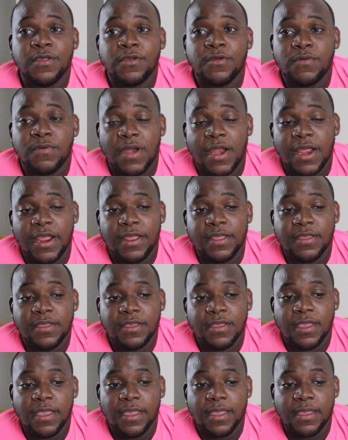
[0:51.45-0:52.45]
right?
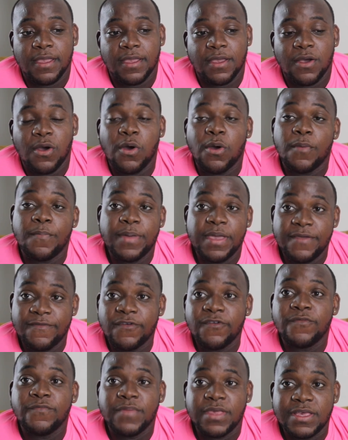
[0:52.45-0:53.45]
Or pay
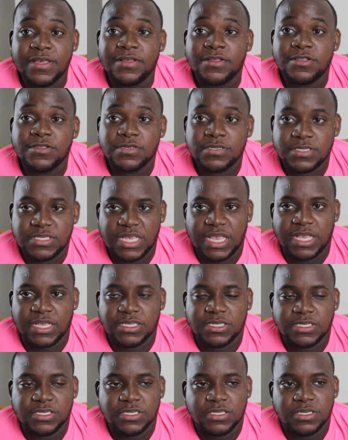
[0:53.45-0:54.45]
for male
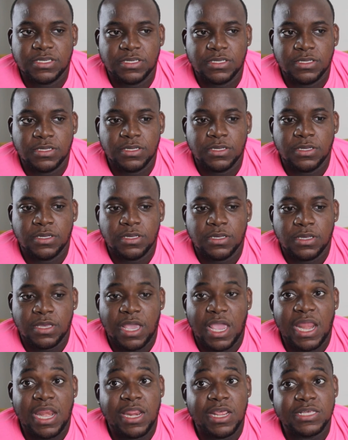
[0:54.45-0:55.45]
sex.
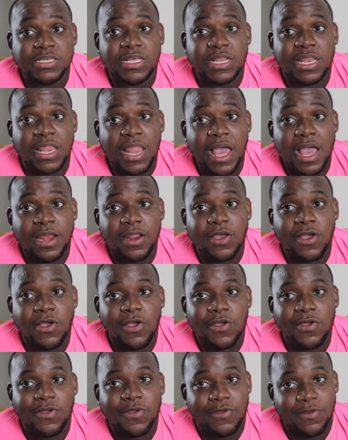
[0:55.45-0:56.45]
And there's a lot
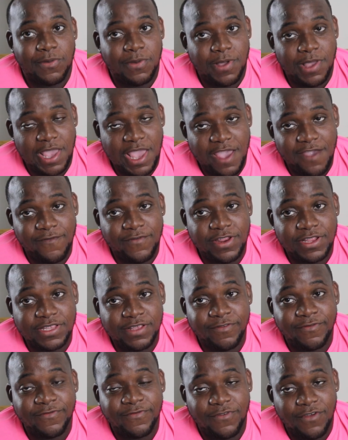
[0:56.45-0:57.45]
of evidence
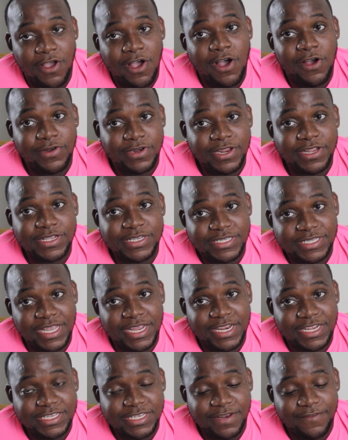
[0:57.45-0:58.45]
of out there
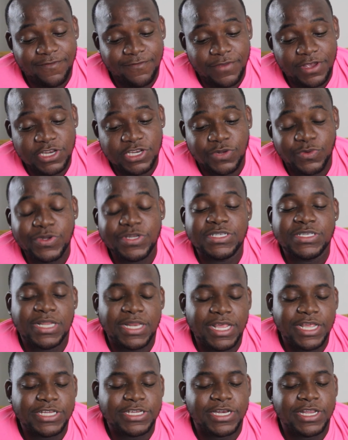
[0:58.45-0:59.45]
stating this information, which is
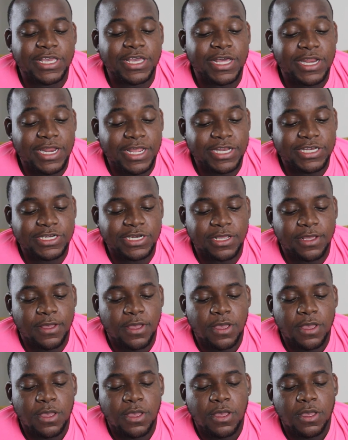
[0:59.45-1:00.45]
allegedly.
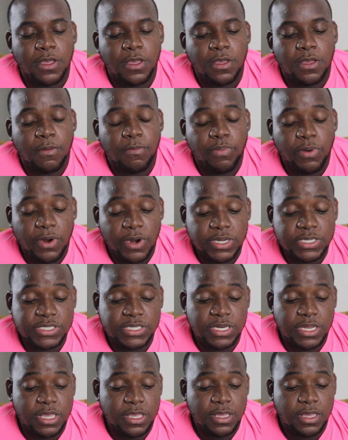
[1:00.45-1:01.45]

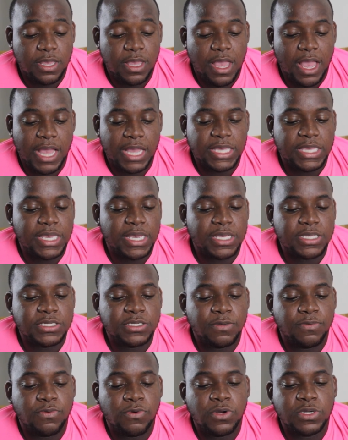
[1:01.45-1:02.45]
Personally, I can't
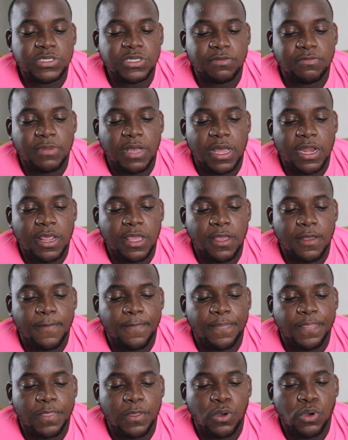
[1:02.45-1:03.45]
support somebody
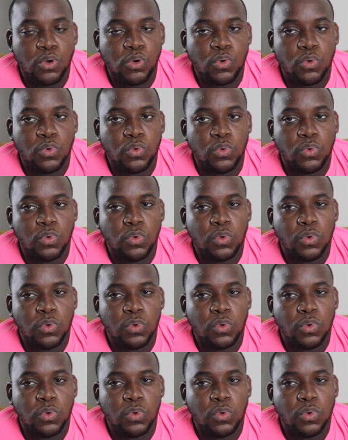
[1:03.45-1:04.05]
who